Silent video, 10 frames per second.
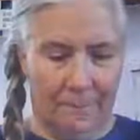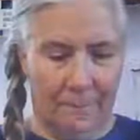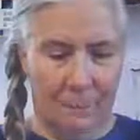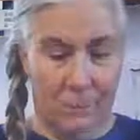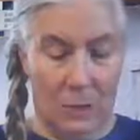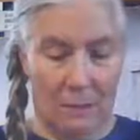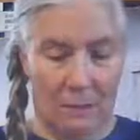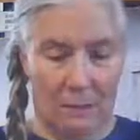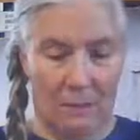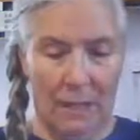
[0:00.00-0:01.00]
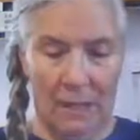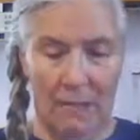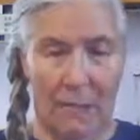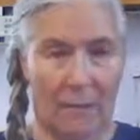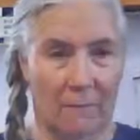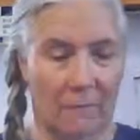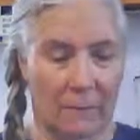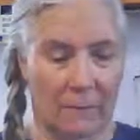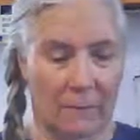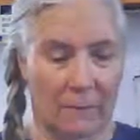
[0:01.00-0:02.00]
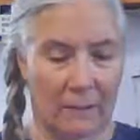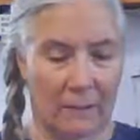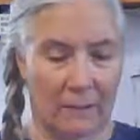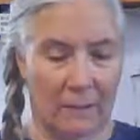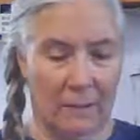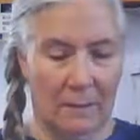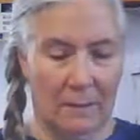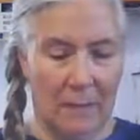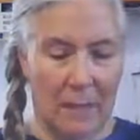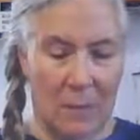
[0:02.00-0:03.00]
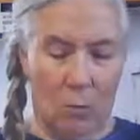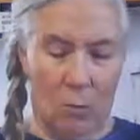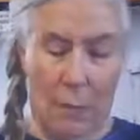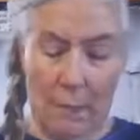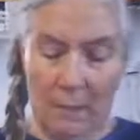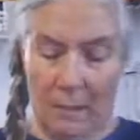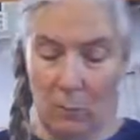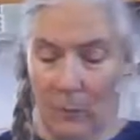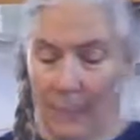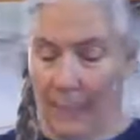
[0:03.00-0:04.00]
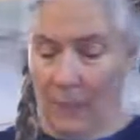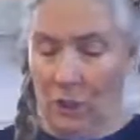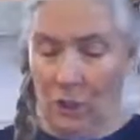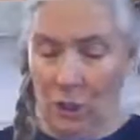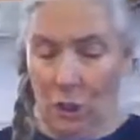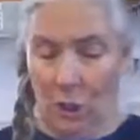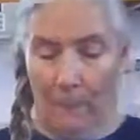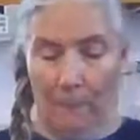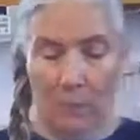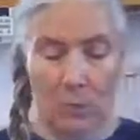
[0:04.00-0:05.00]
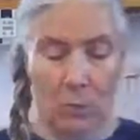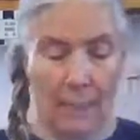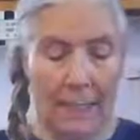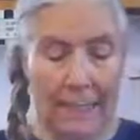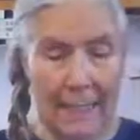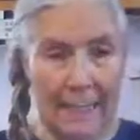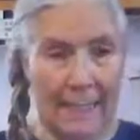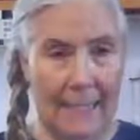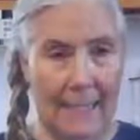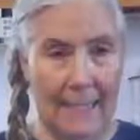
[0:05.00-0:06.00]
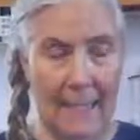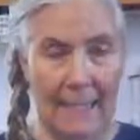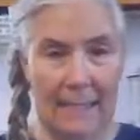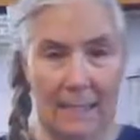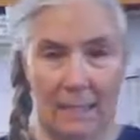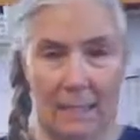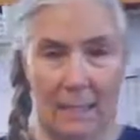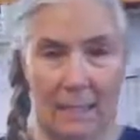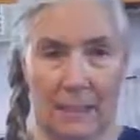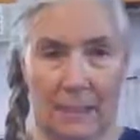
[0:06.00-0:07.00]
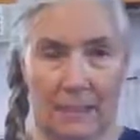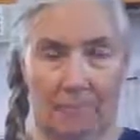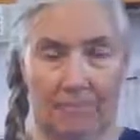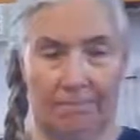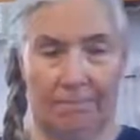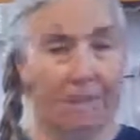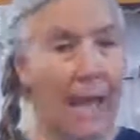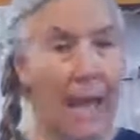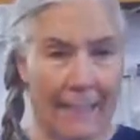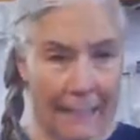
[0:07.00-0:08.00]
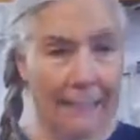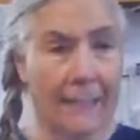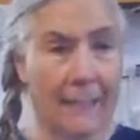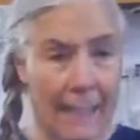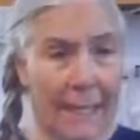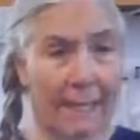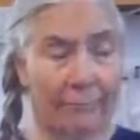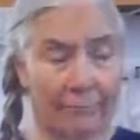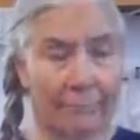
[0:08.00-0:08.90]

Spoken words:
You just are ignorant of it. What is the relationship between God and science? I can tell you that.